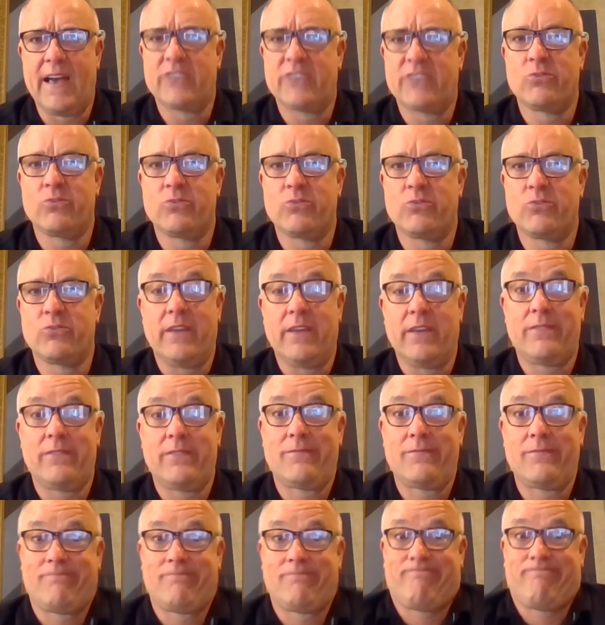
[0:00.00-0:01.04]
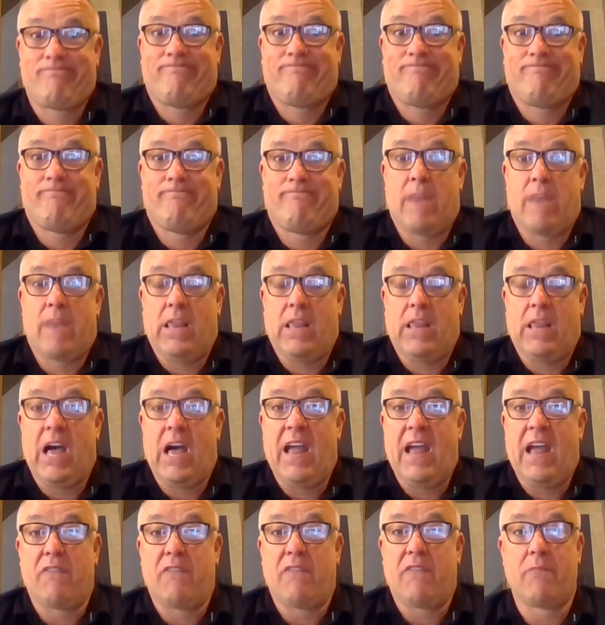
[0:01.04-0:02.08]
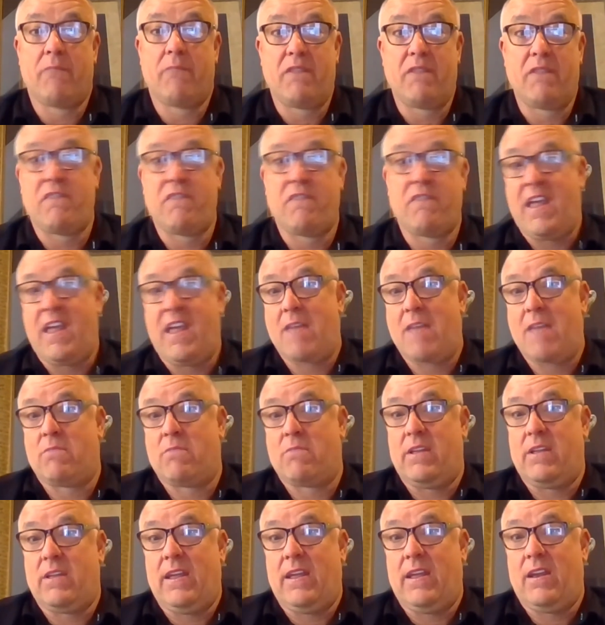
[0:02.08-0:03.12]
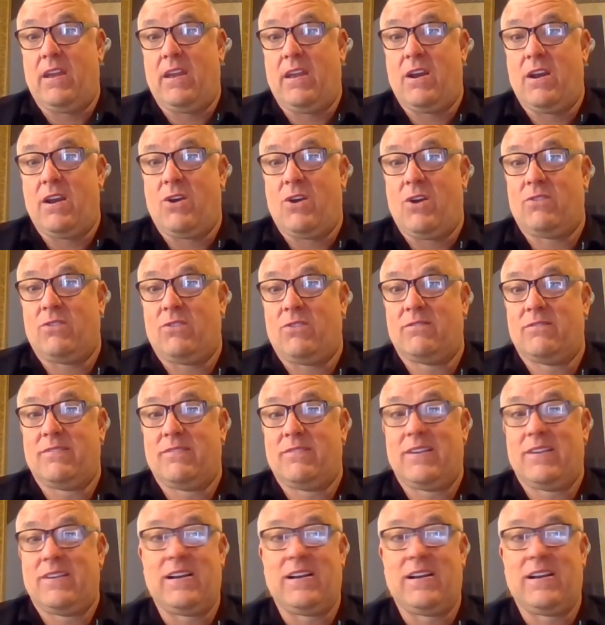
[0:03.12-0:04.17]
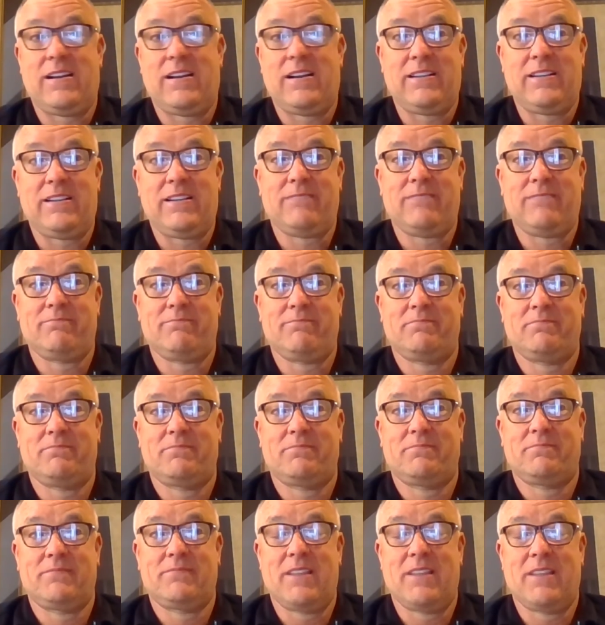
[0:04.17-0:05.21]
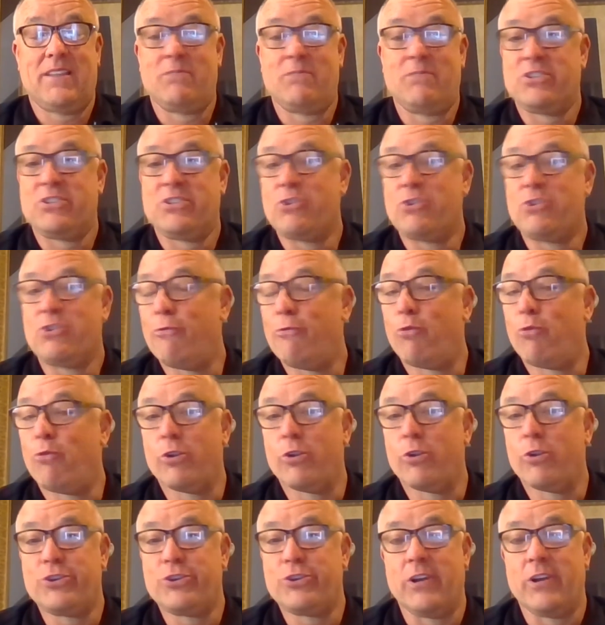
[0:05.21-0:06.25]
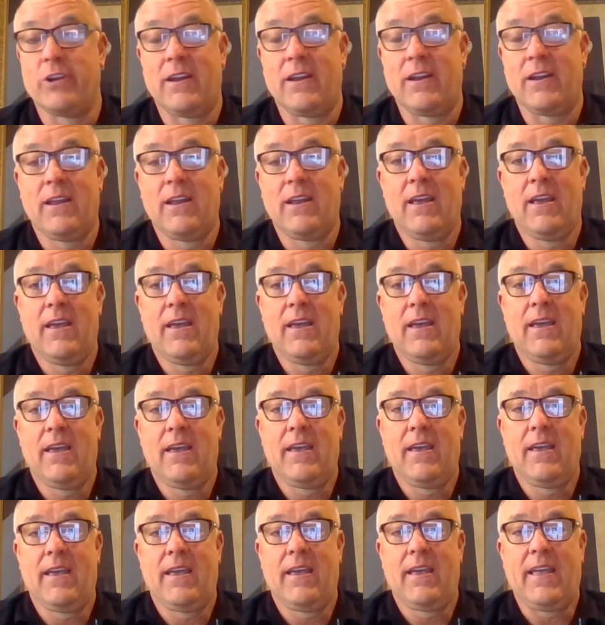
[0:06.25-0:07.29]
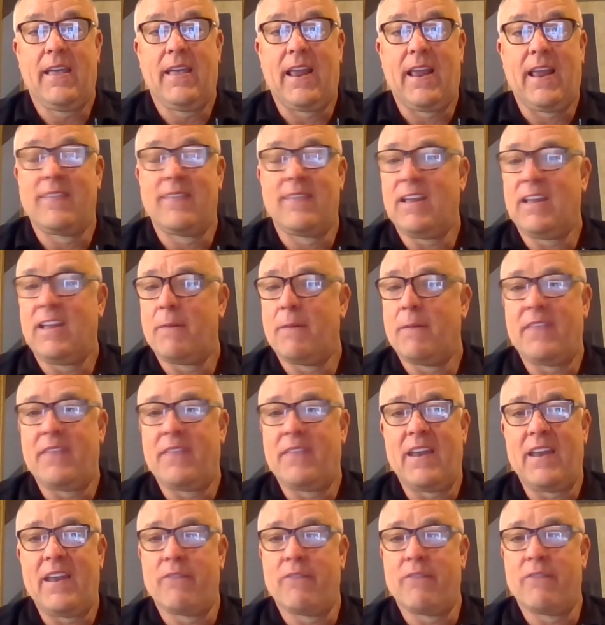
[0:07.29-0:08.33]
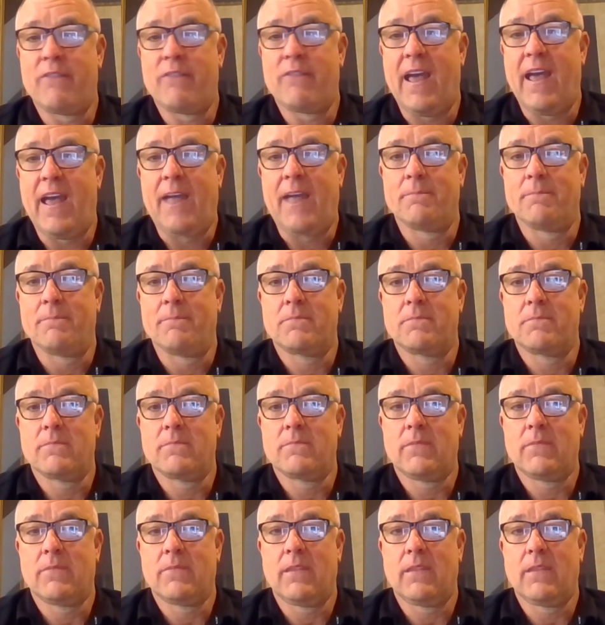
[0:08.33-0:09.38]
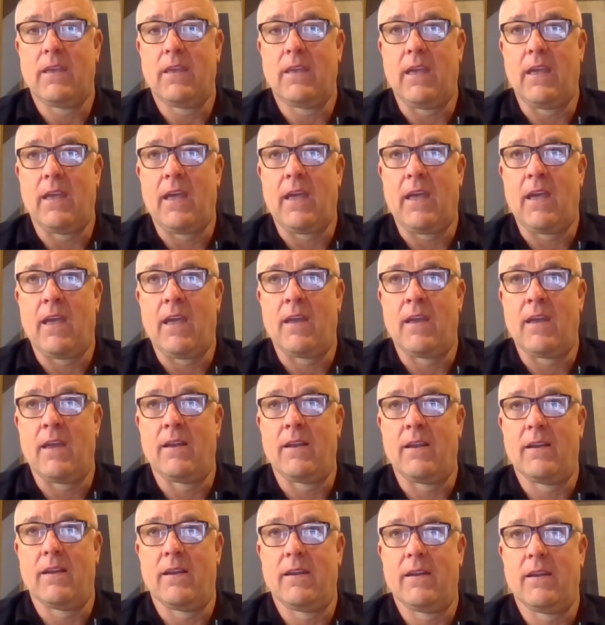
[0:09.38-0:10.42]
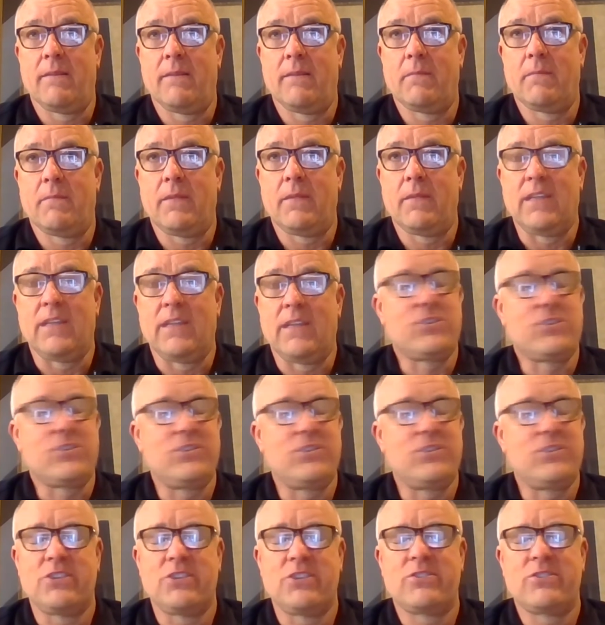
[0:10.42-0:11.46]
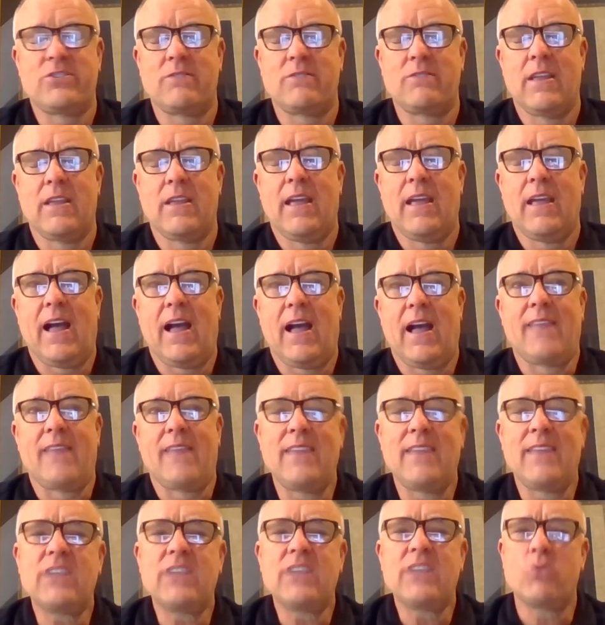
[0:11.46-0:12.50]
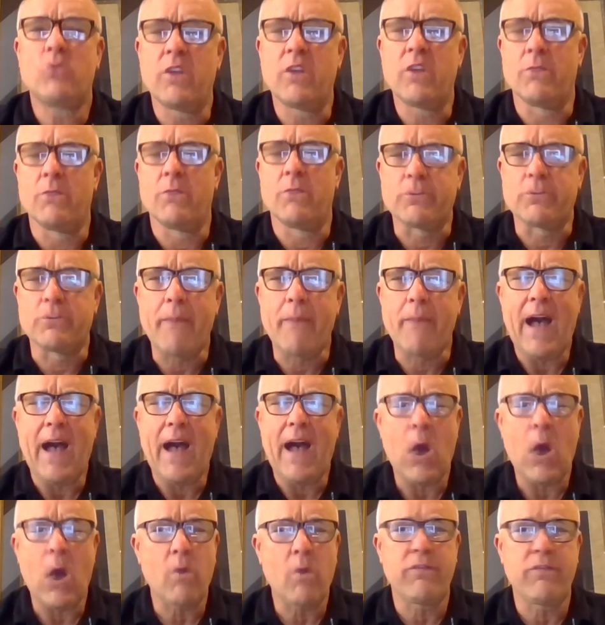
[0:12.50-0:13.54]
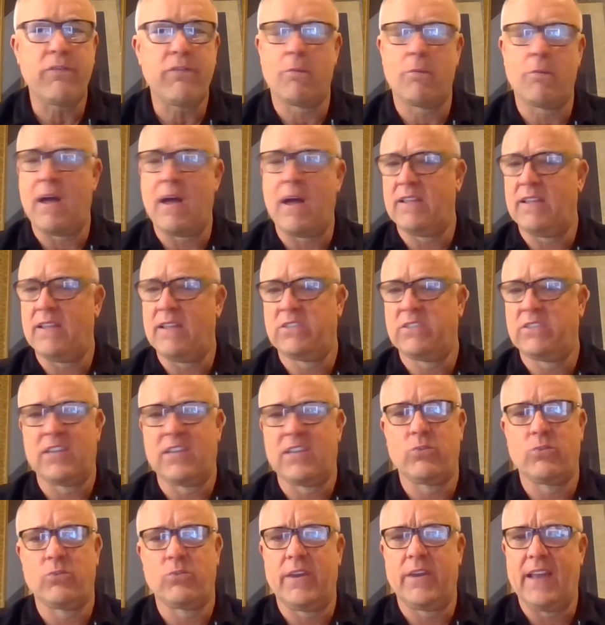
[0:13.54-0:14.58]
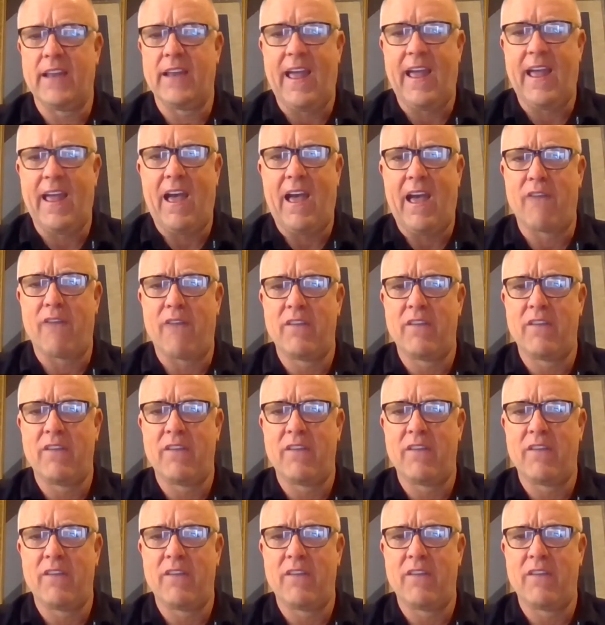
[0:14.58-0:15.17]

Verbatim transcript: with my life, my family, I'm just so fortunate. And I think about that every day. And it's just, I think it's one of the most powerful mindsets we can have.